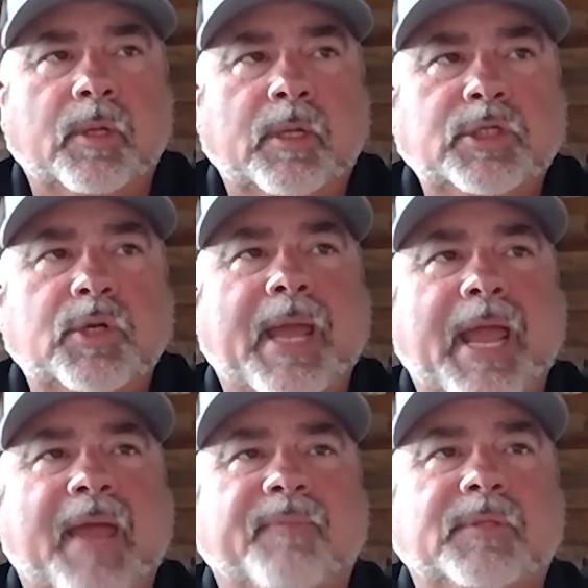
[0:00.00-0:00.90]
you
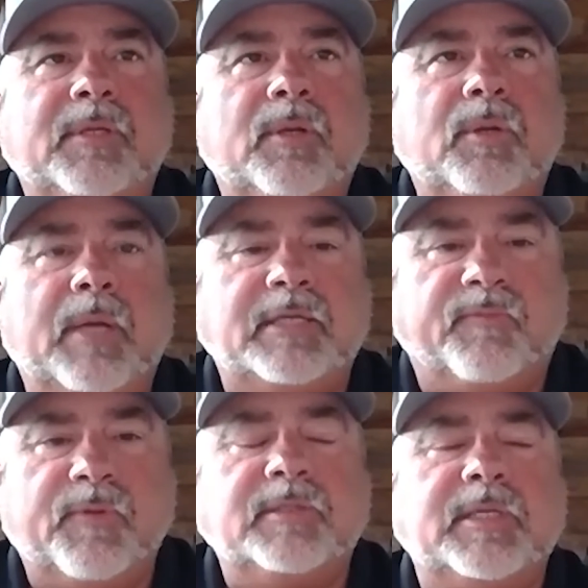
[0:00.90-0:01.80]
have to, as a
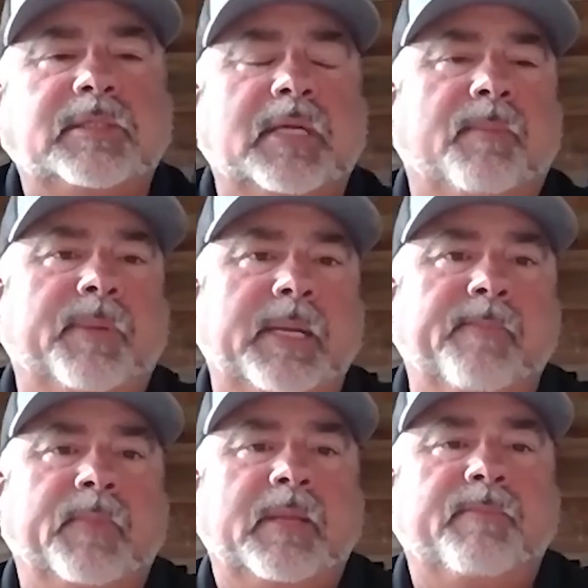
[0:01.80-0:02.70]
franchise company,
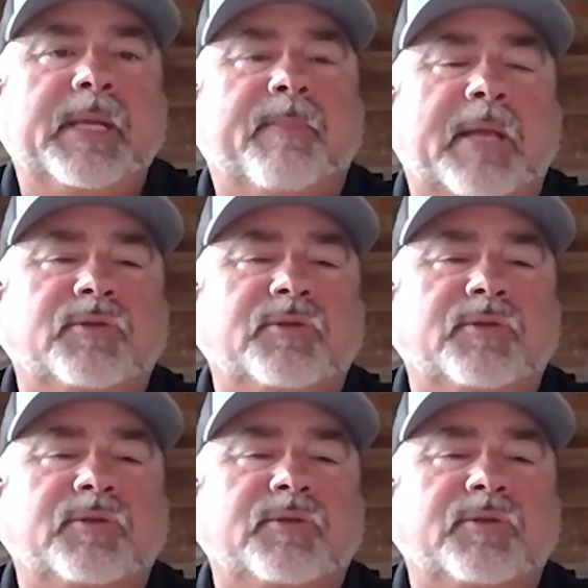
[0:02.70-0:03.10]
be about